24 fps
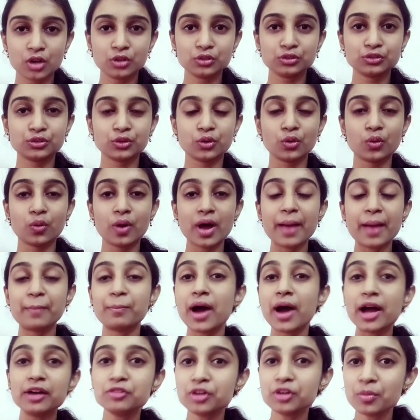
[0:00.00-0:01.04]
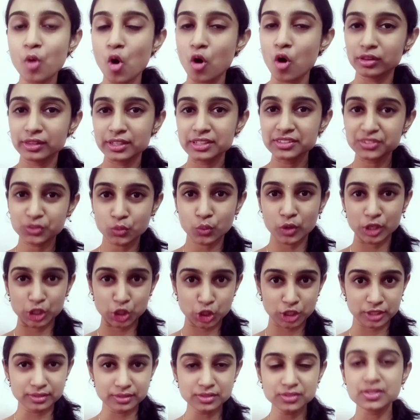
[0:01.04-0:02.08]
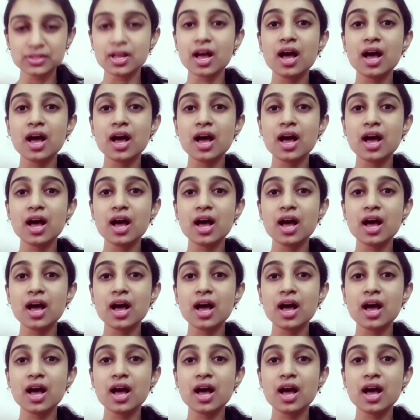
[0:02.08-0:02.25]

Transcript: So apart from all these questions,